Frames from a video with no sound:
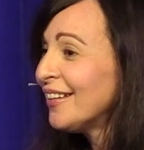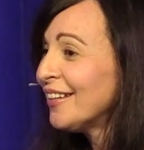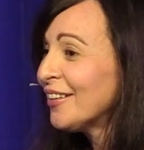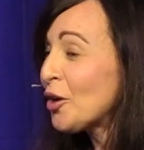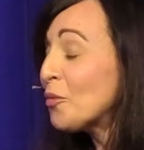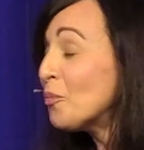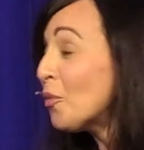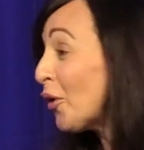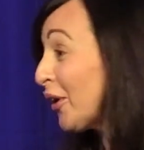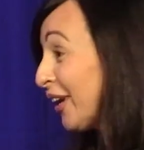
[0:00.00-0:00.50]

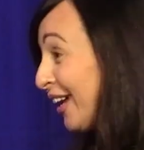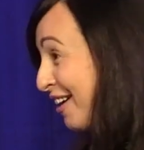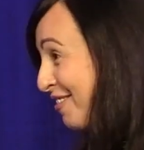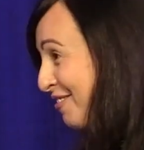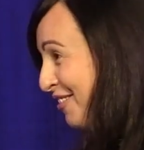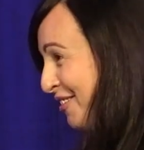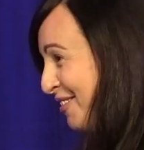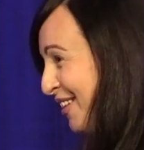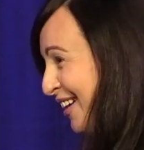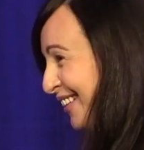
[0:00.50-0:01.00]
Good morning,
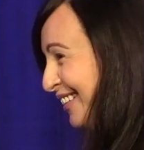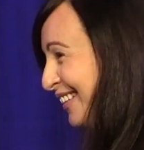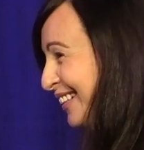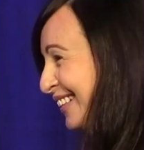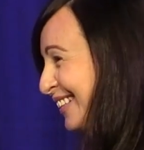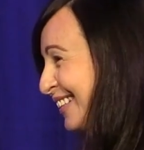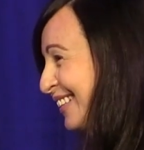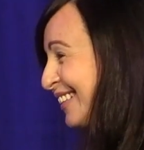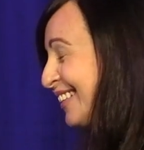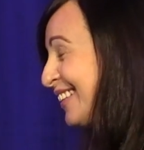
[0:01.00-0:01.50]
everyone.
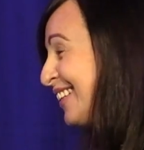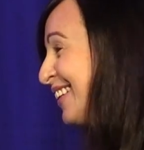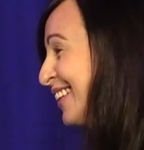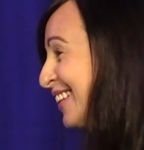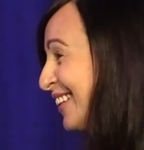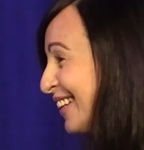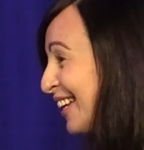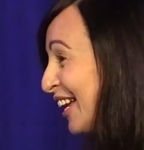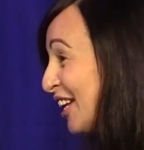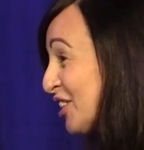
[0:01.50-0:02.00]

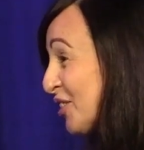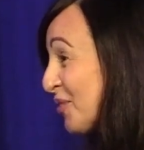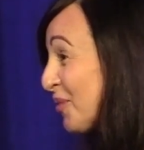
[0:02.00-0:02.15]
It's a